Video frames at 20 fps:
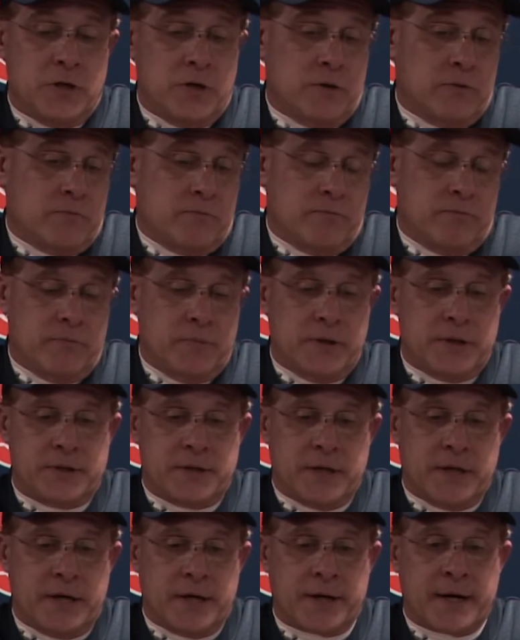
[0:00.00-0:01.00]
know.
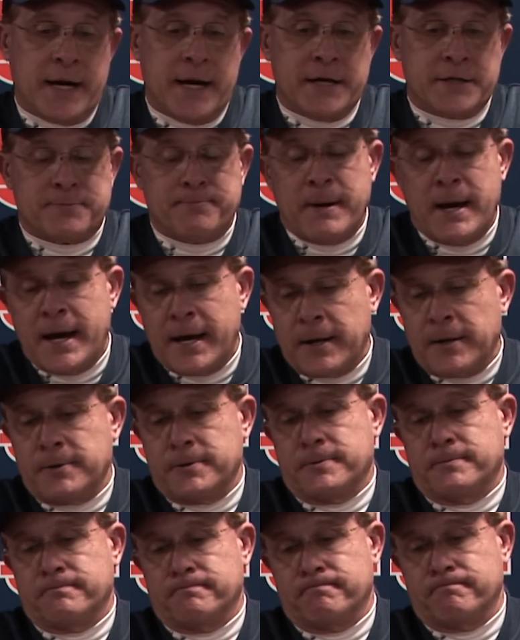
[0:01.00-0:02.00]
But our guys battled.